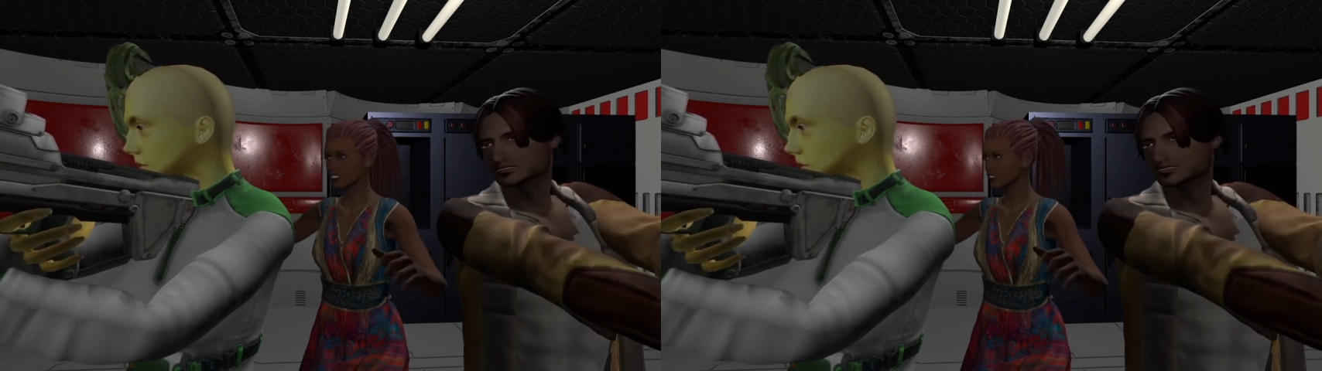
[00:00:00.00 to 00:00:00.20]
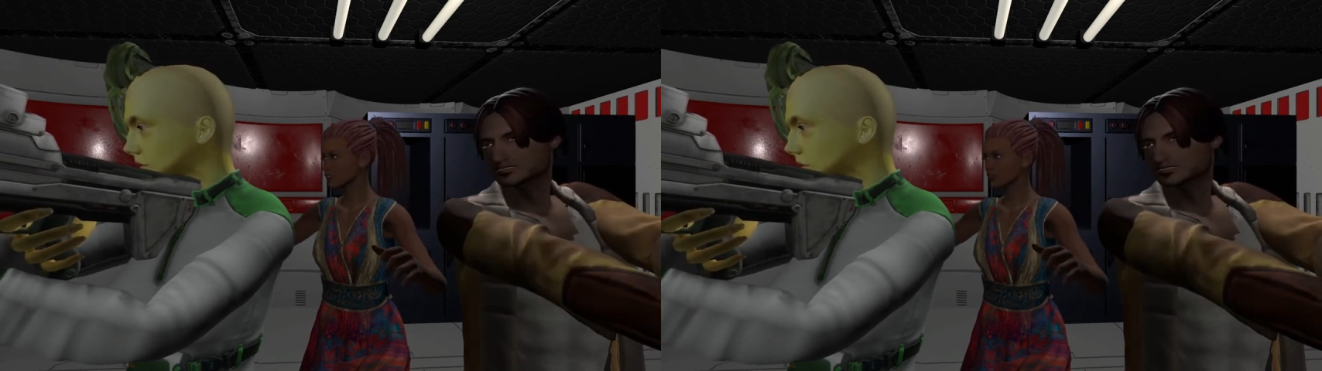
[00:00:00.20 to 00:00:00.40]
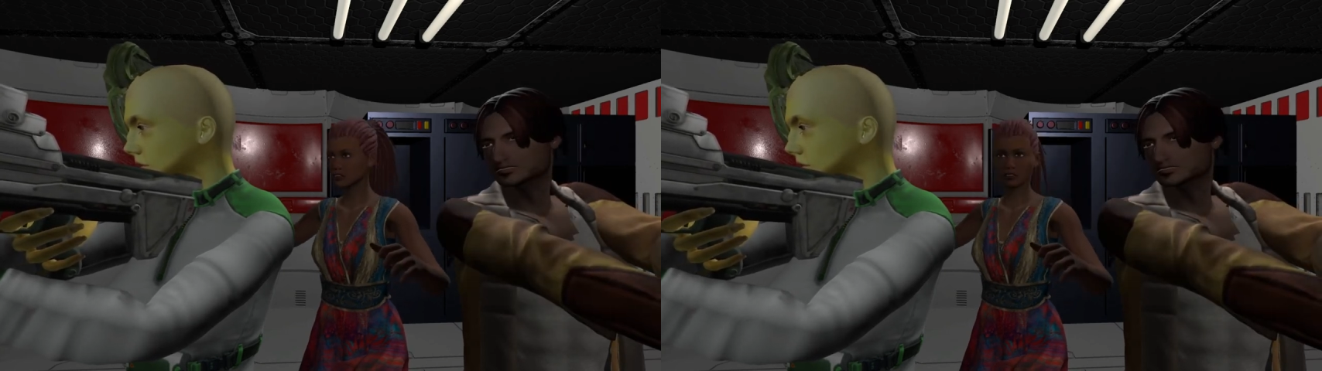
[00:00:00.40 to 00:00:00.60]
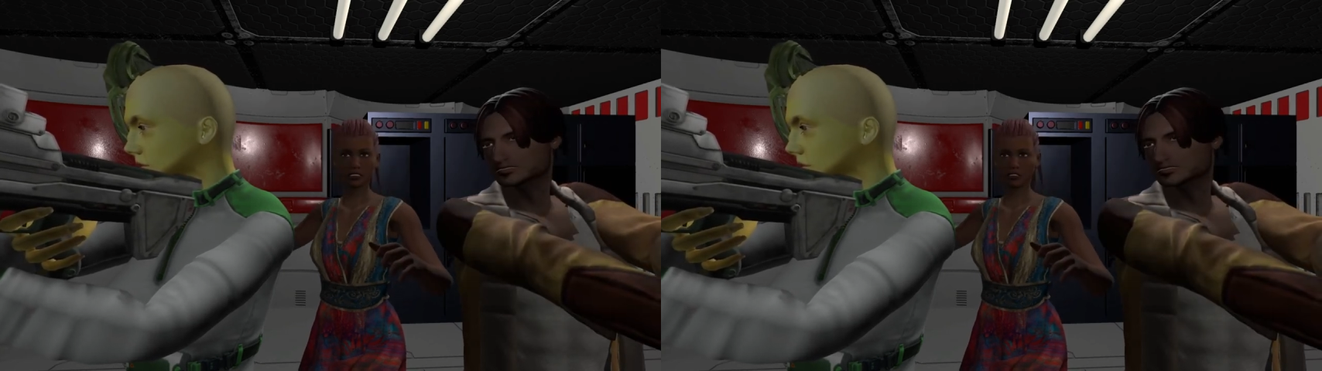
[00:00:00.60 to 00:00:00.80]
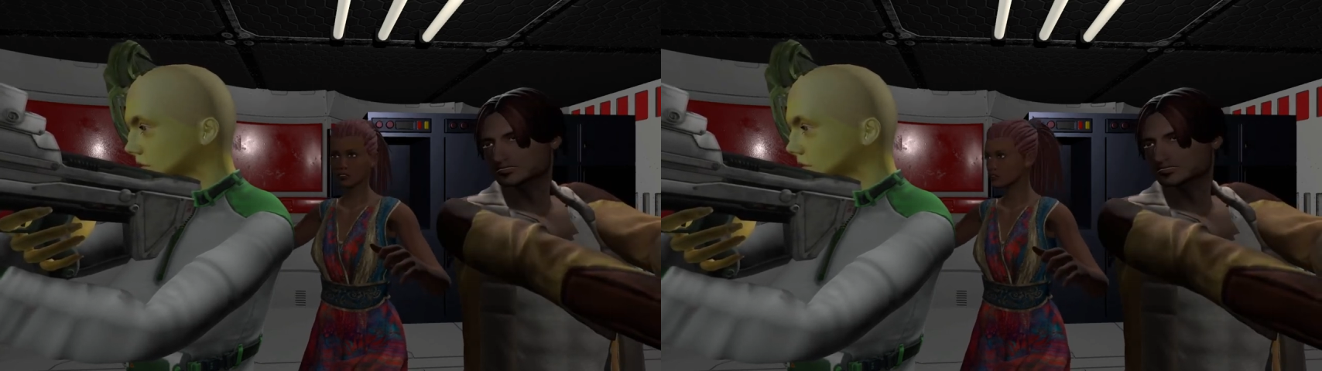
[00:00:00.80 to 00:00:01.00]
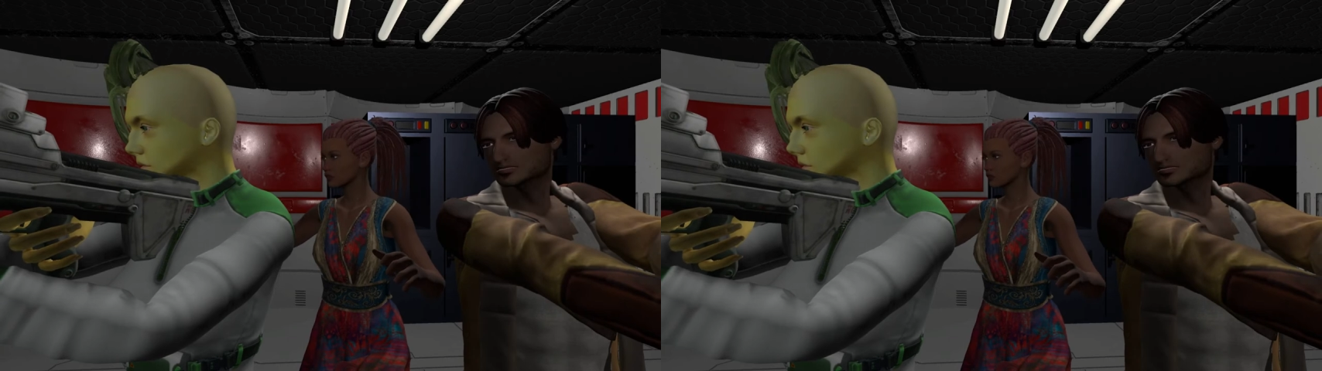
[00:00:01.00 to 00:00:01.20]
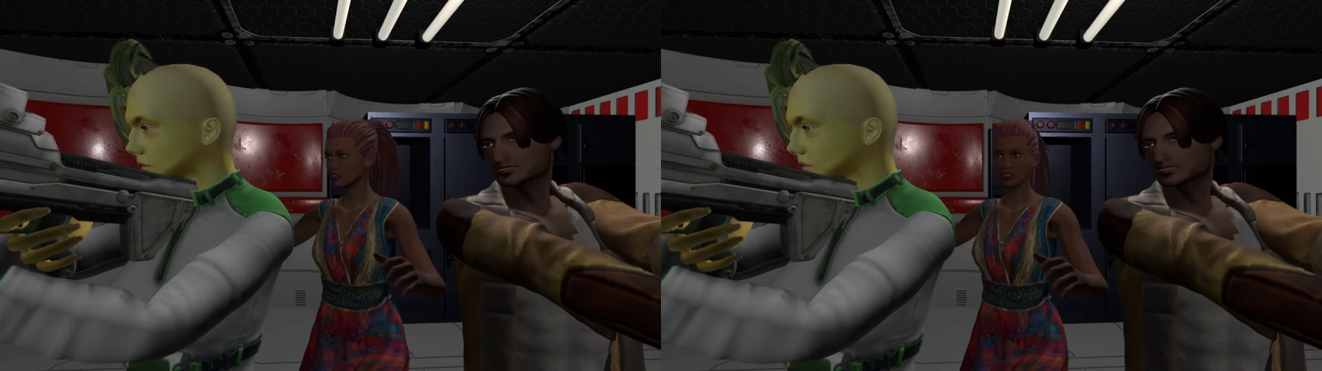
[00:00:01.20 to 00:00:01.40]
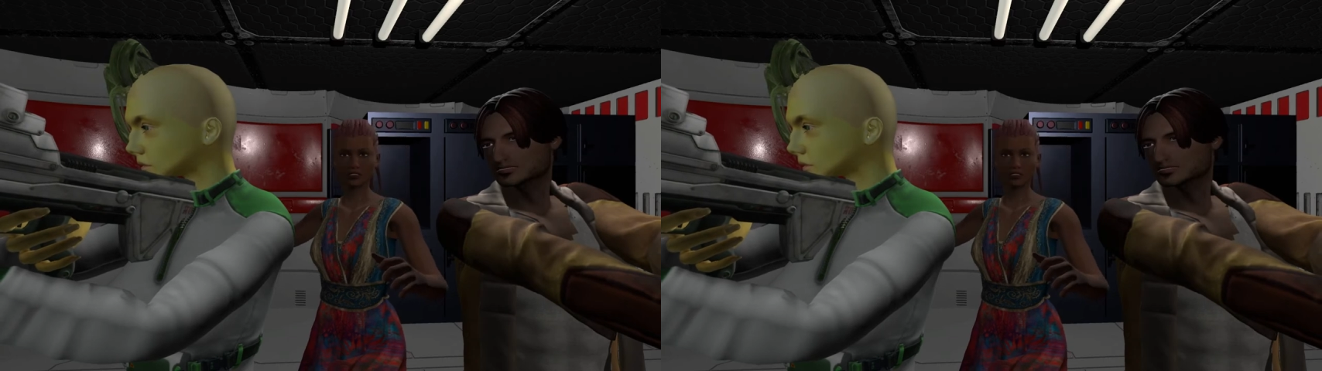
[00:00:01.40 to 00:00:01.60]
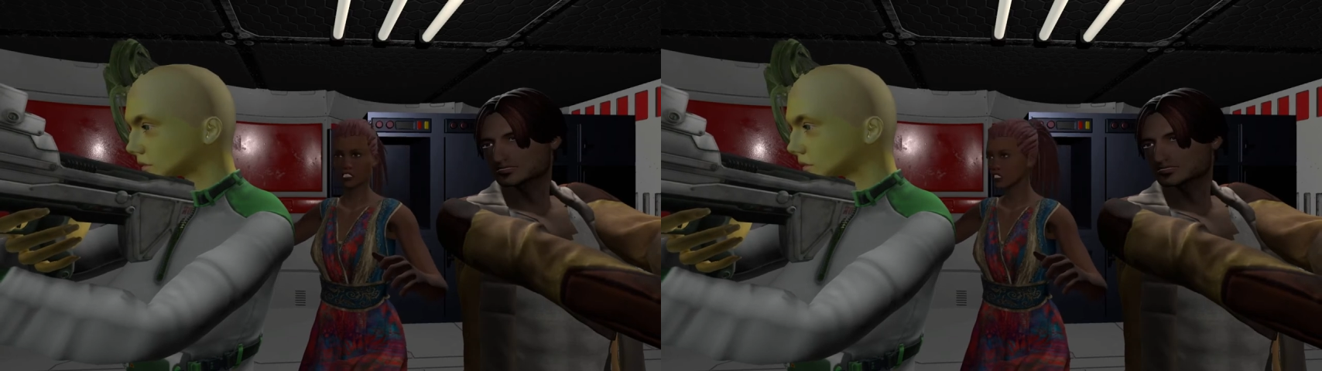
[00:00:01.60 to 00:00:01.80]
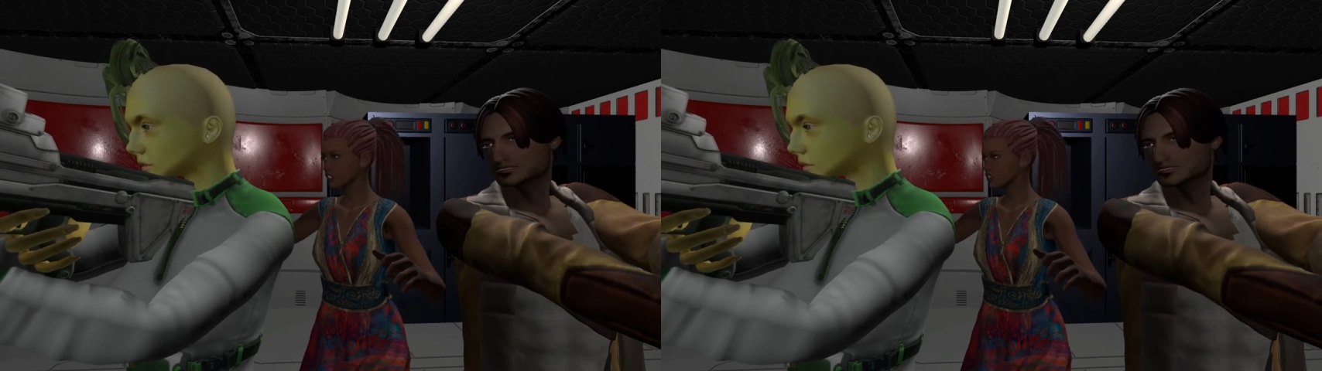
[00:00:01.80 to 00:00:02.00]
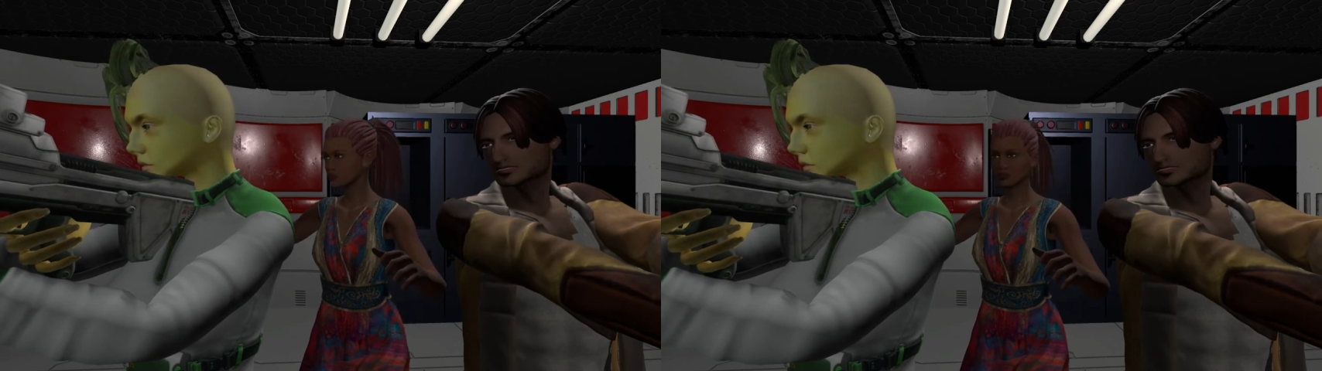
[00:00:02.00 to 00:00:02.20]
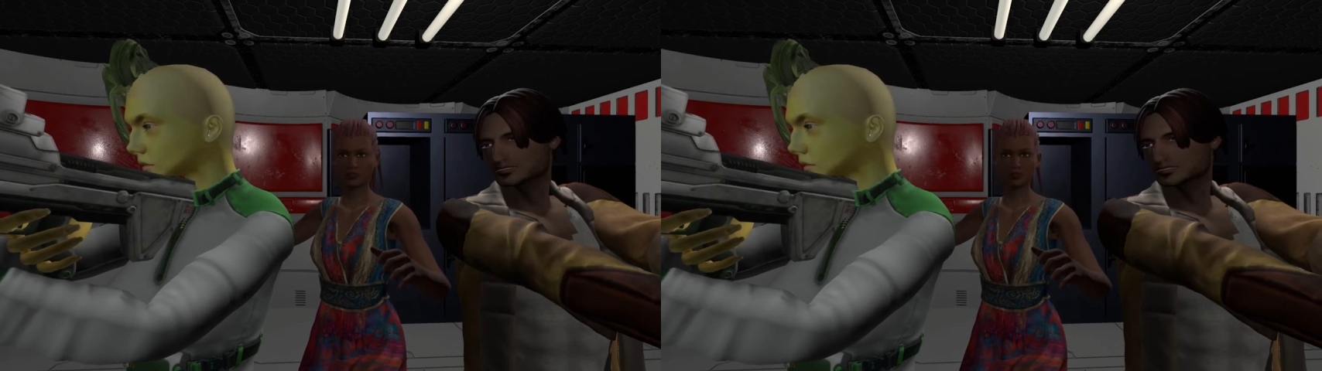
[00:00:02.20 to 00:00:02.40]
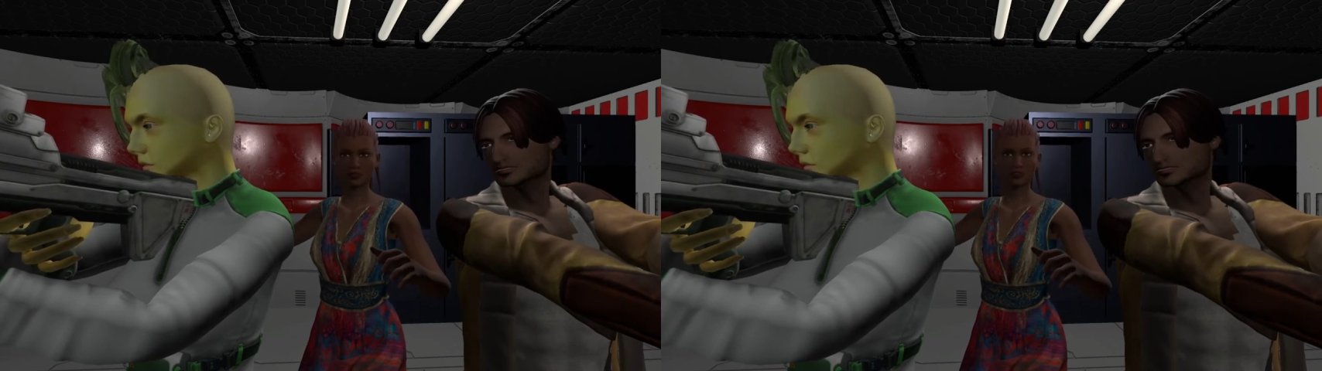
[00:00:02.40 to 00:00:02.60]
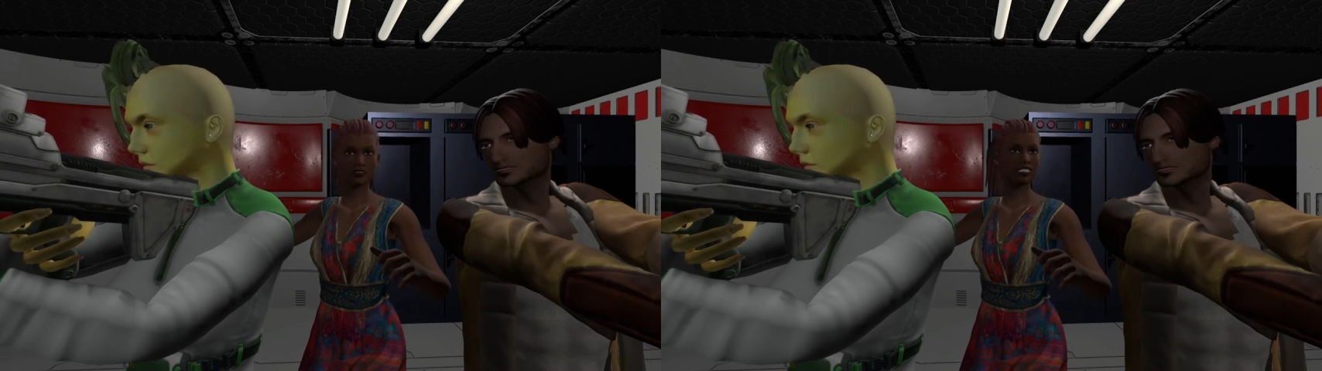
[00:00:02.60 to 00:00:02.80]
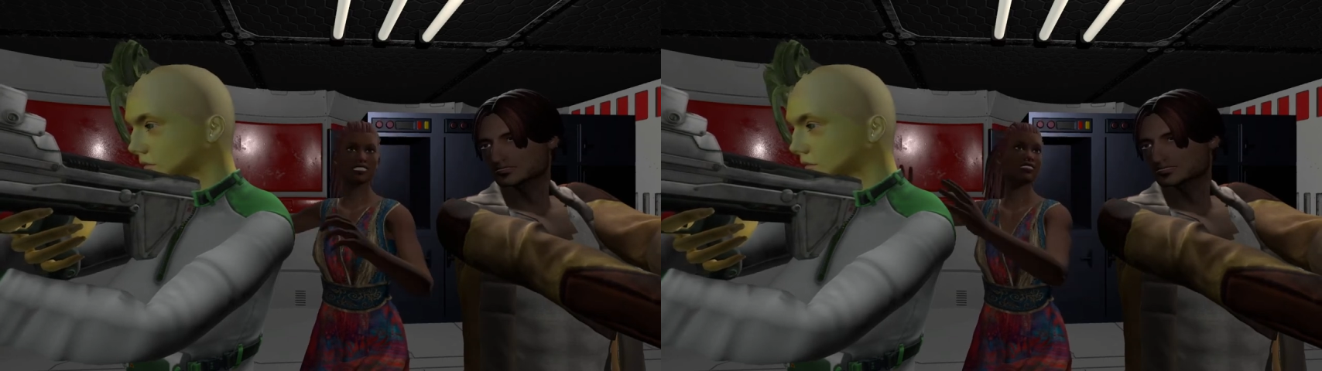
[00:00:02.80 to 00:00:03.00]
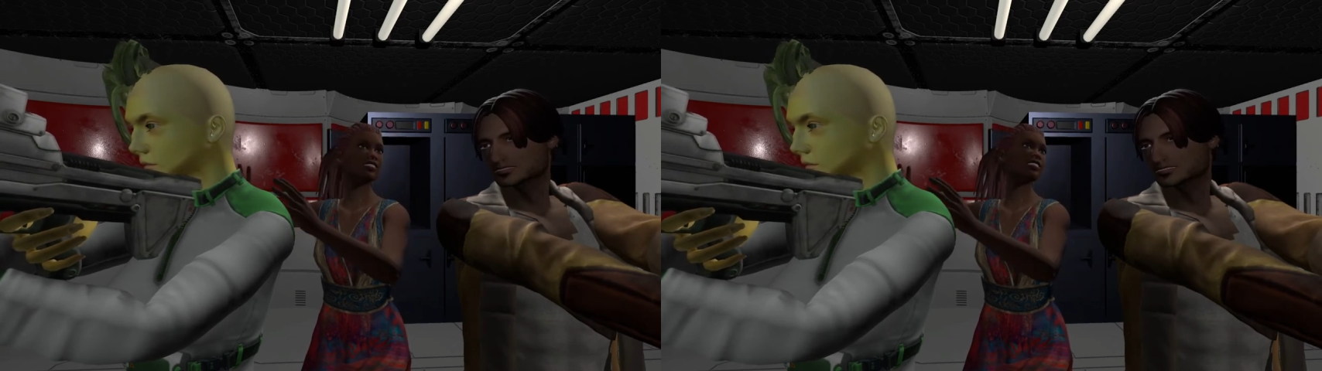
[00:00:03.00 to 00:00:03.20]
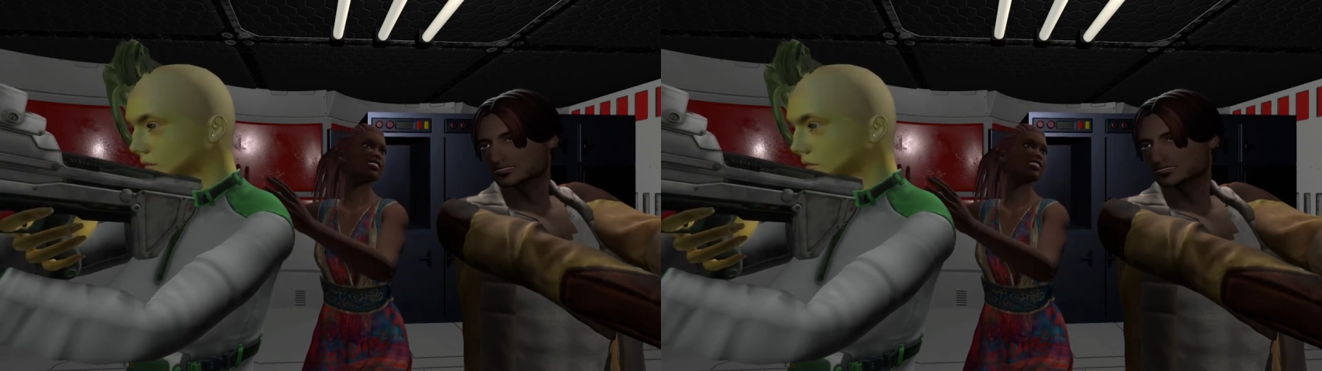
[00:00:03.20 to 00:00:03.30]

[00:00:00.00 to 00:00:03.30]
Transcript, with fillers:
Speaker 1: I, I mean, no, not soul. Not